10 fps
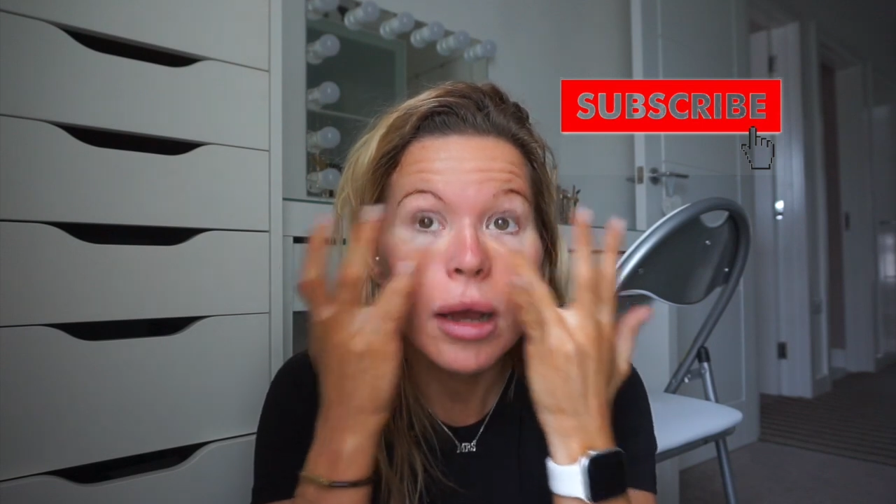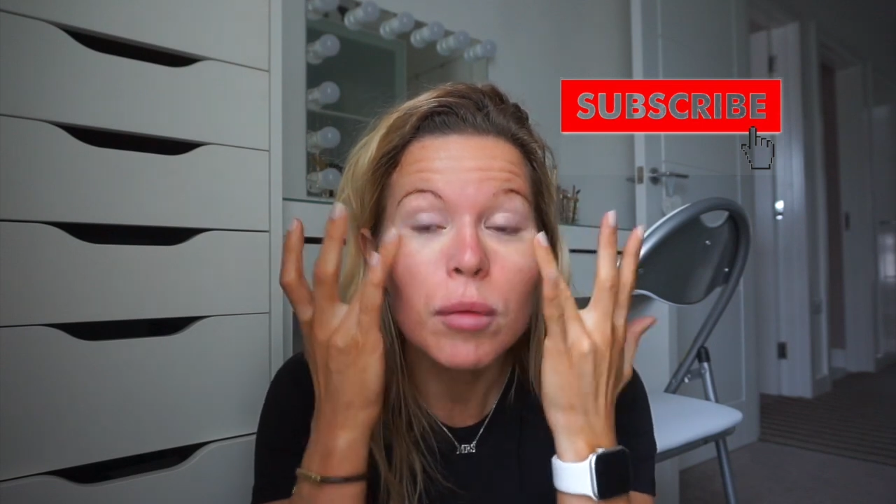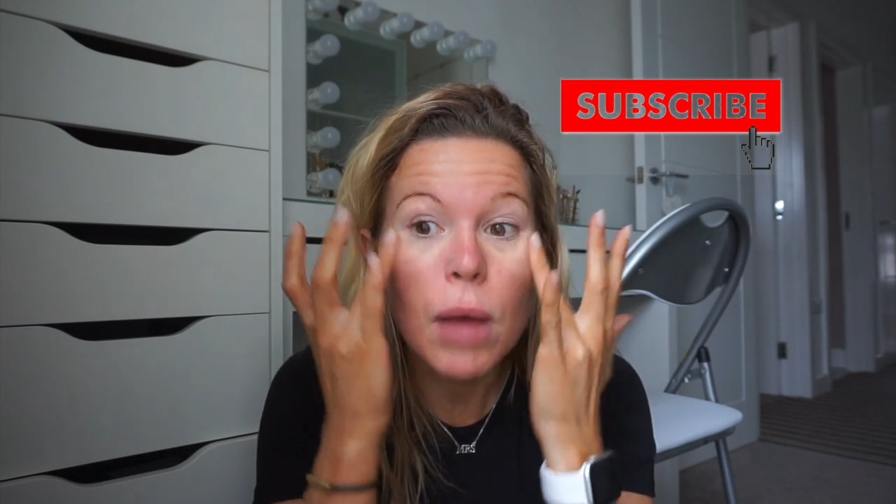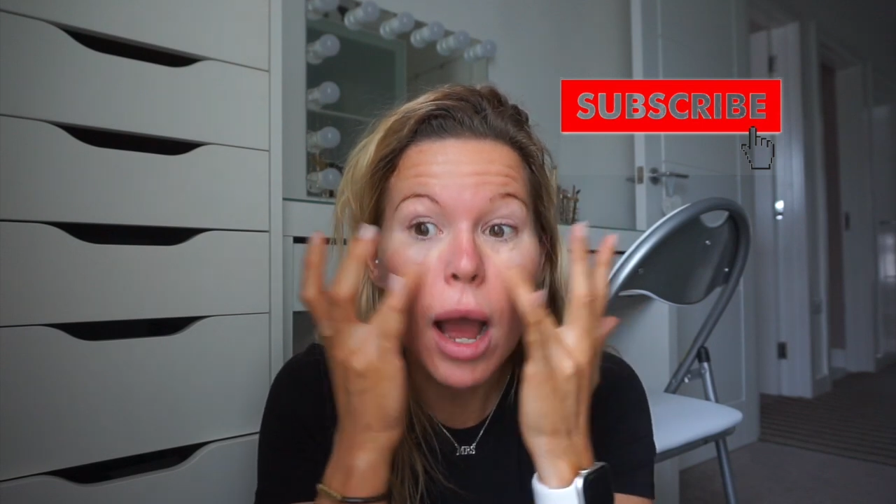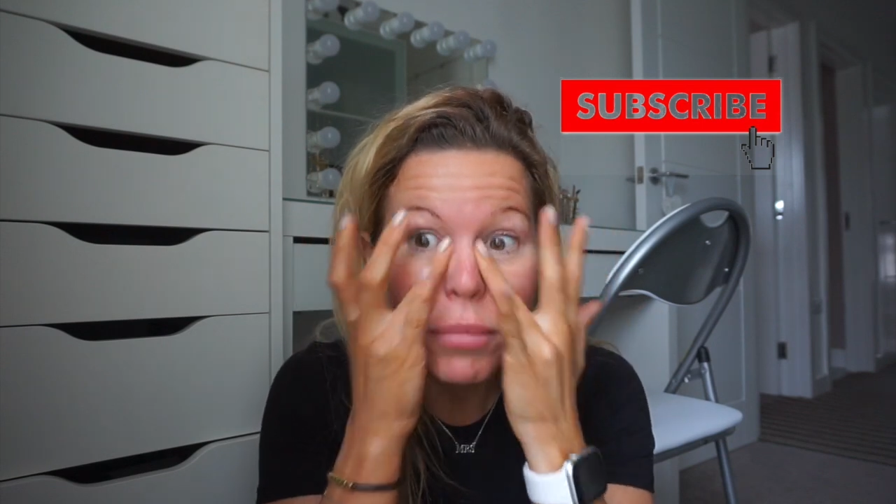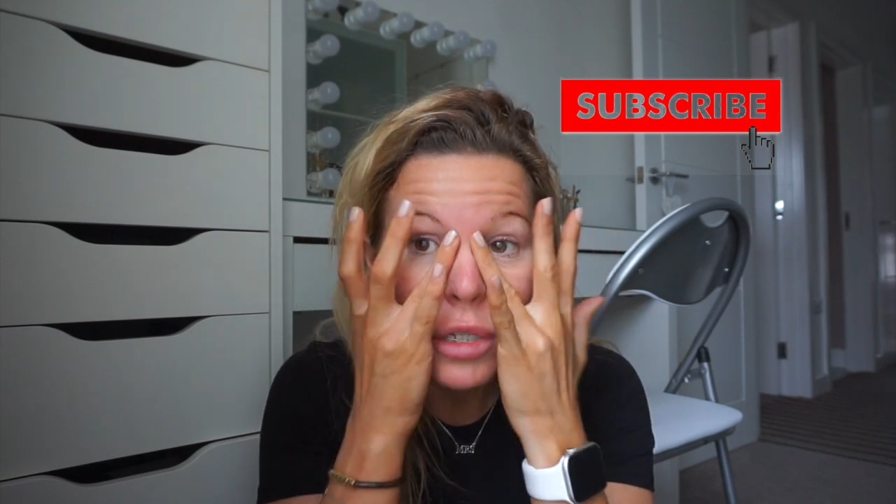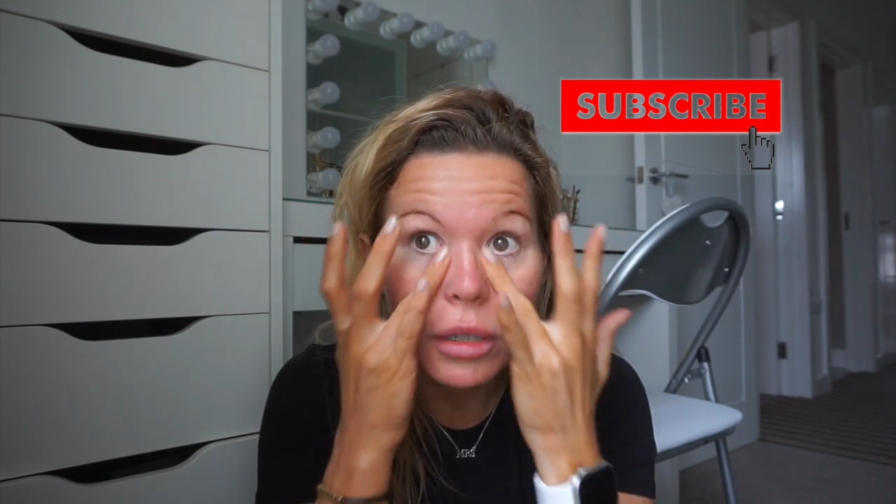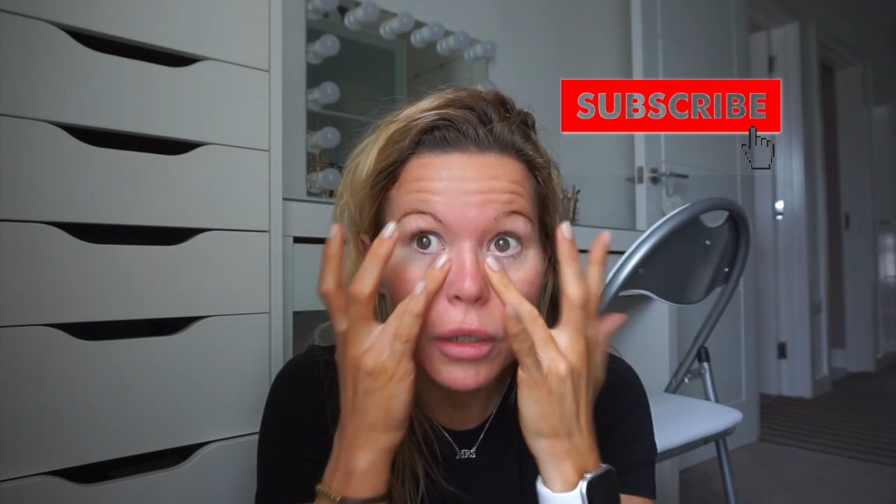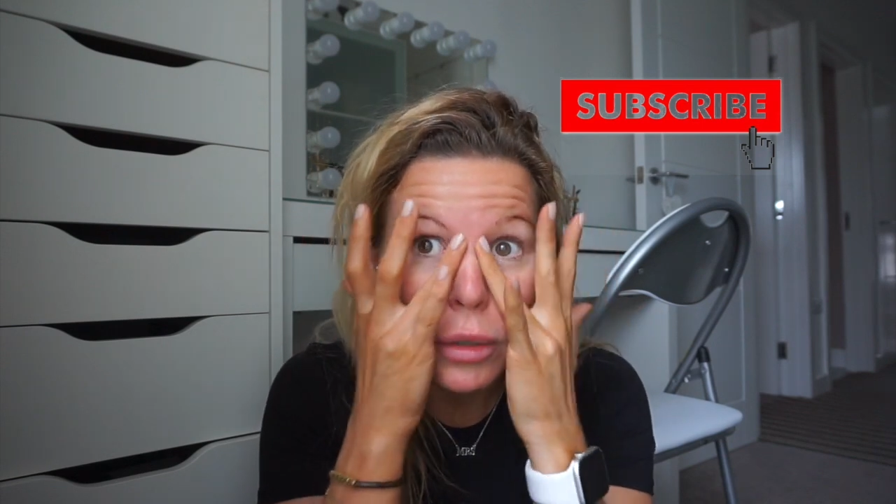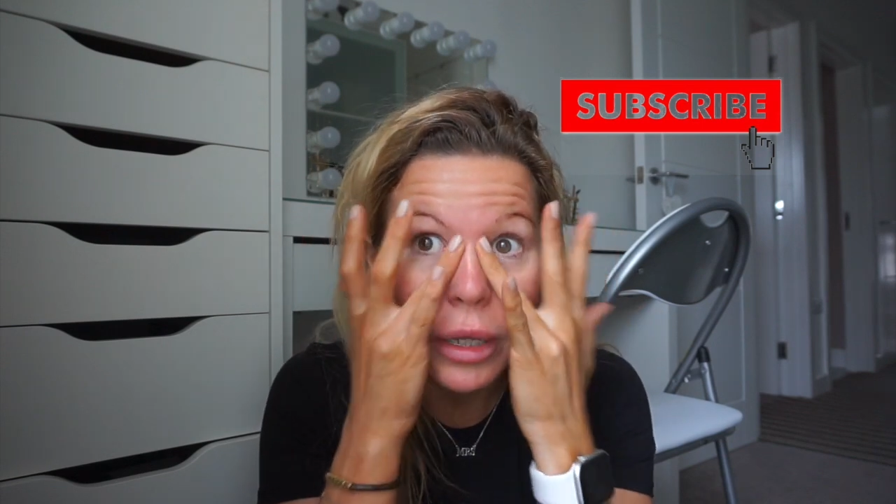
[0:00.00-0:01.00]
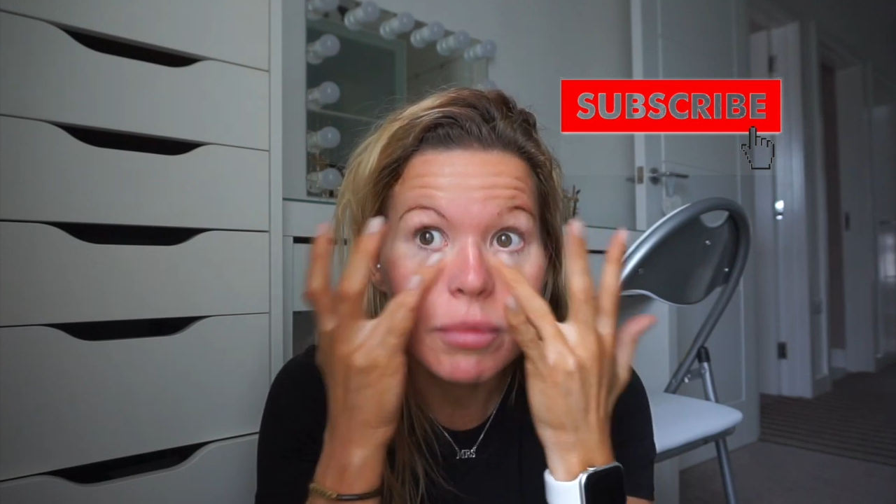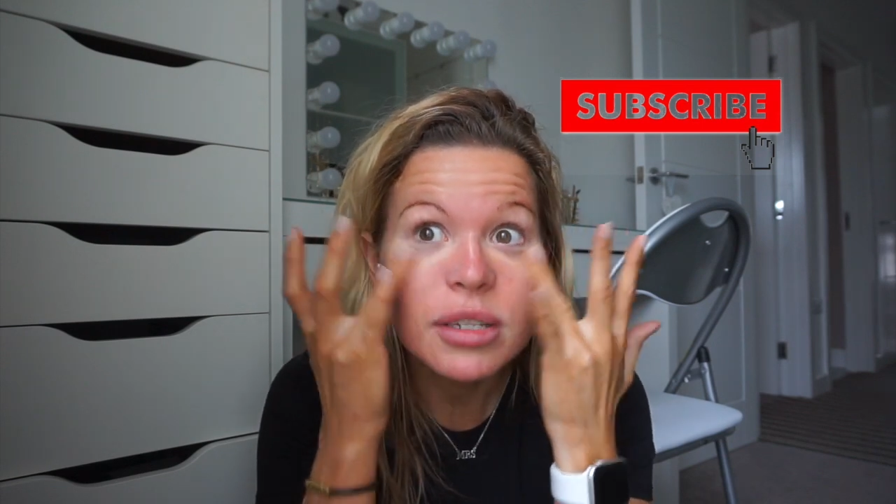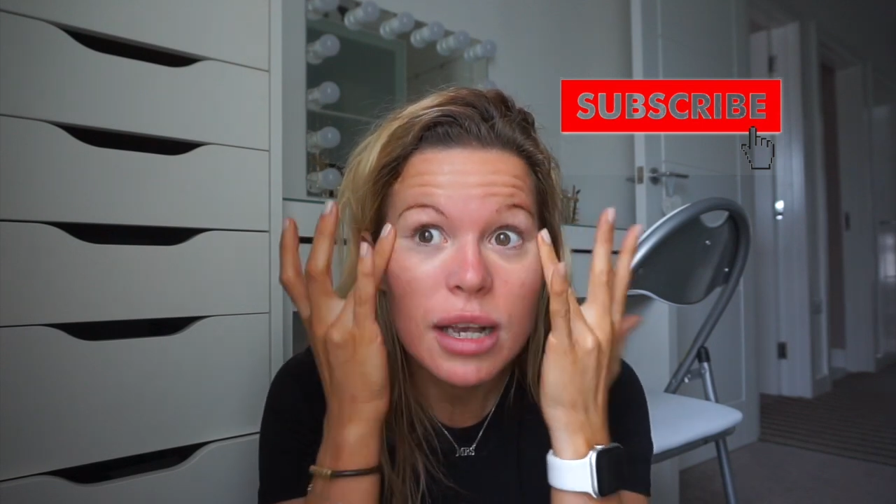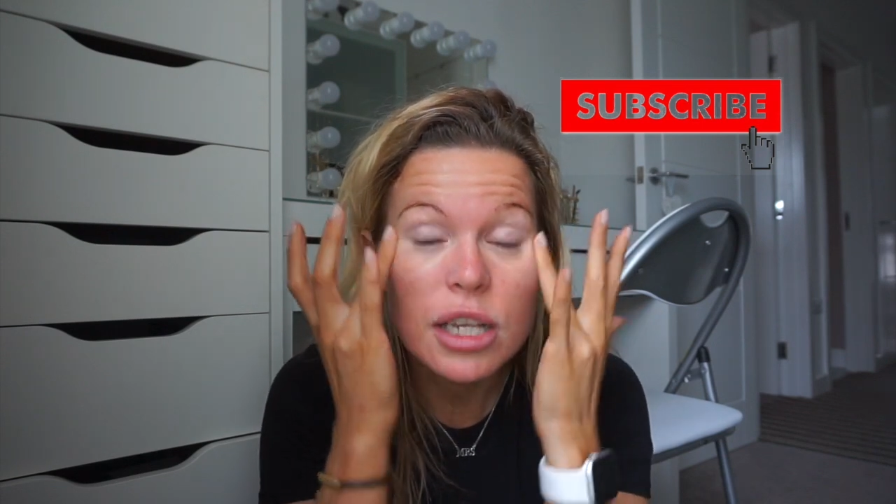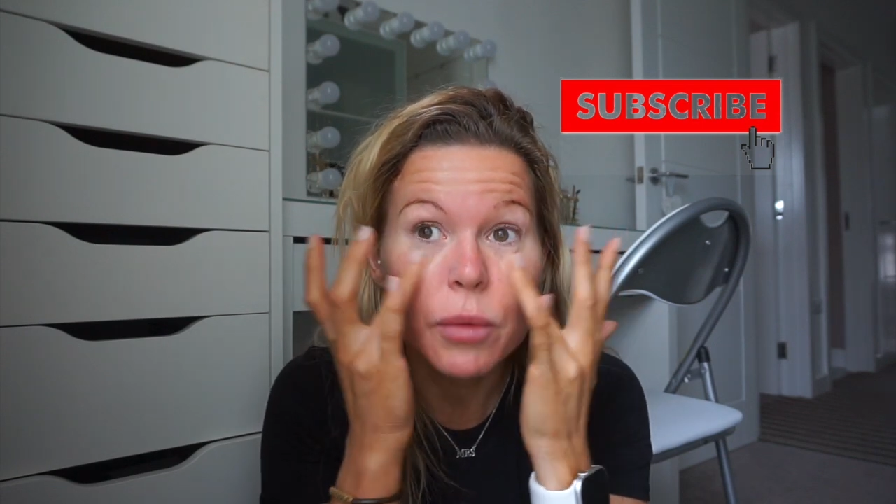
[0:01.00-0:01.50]
I'm absolutely
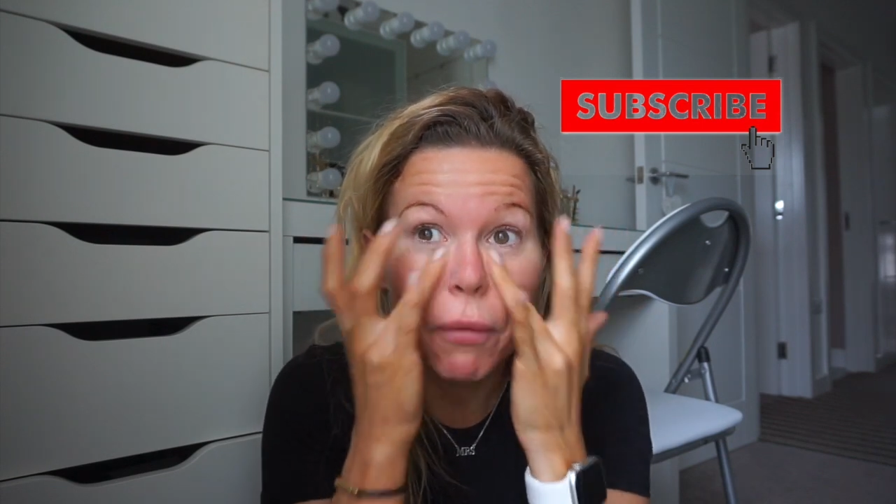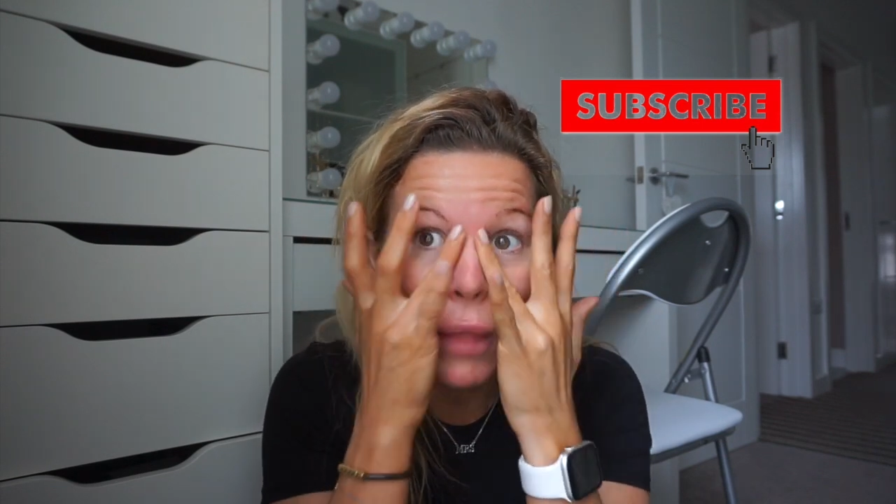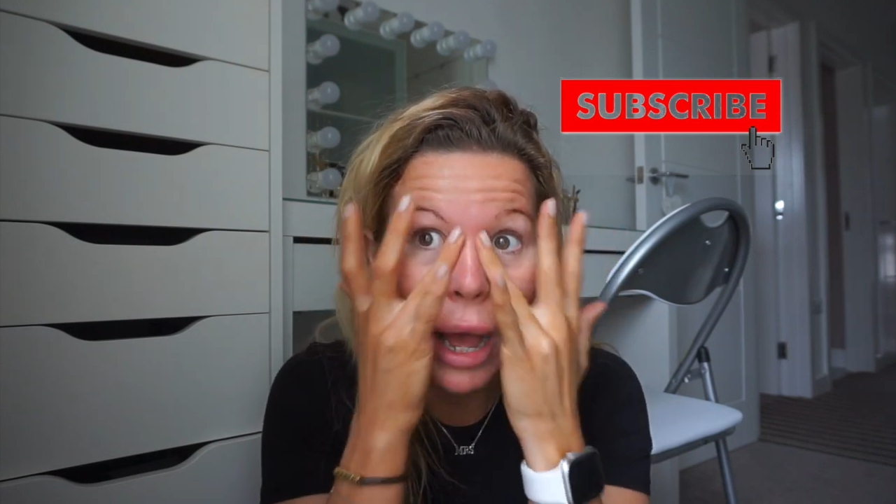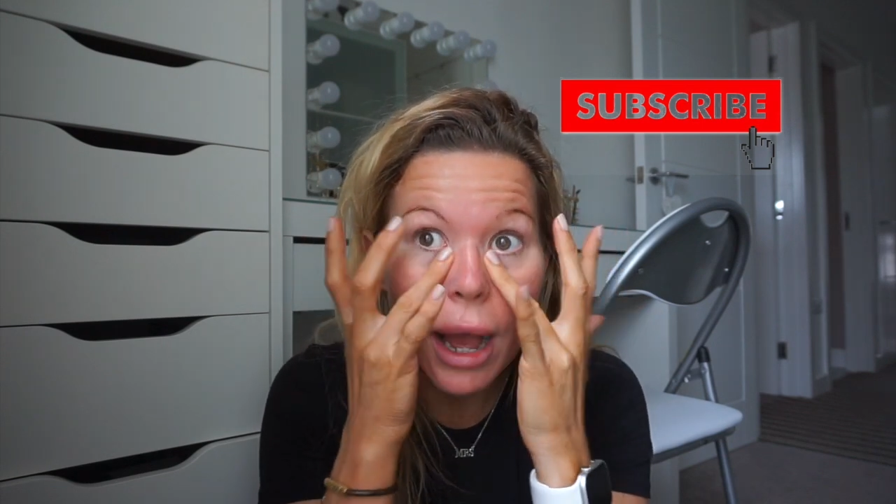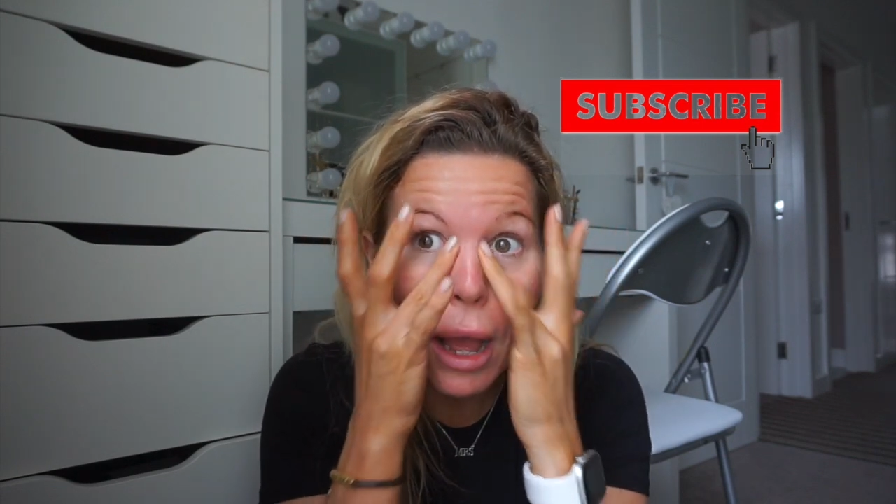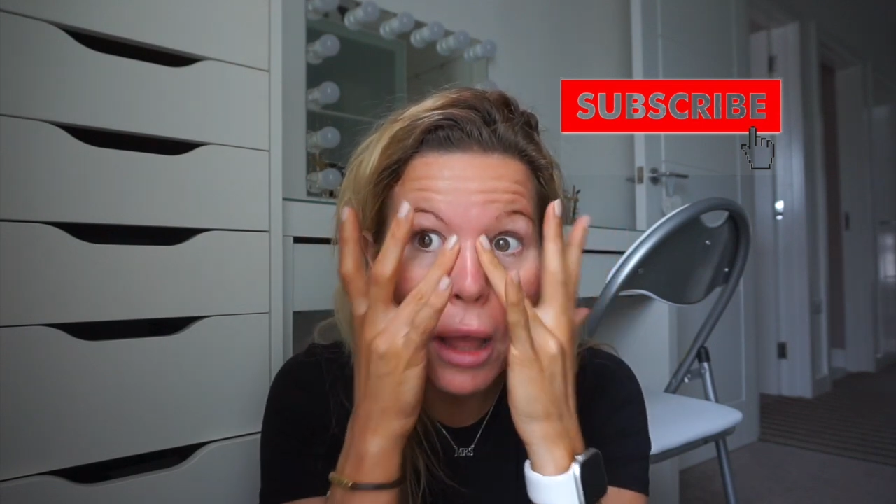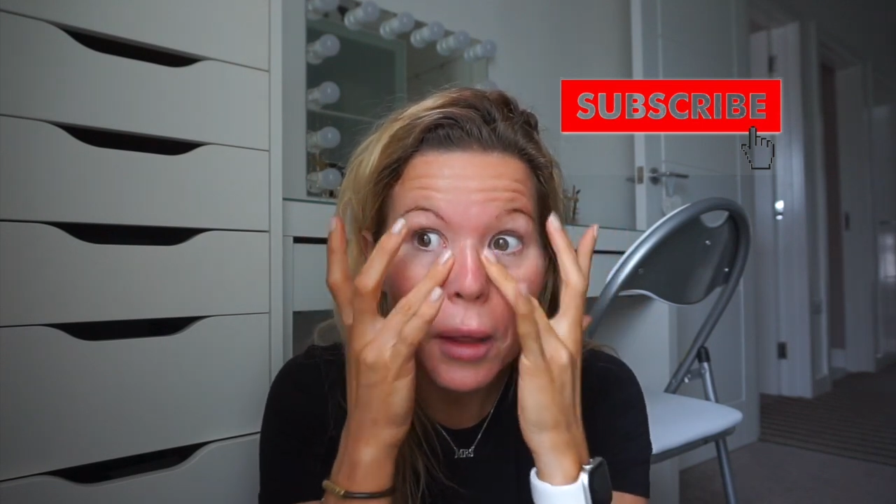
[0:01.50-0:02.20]
obsessed with that,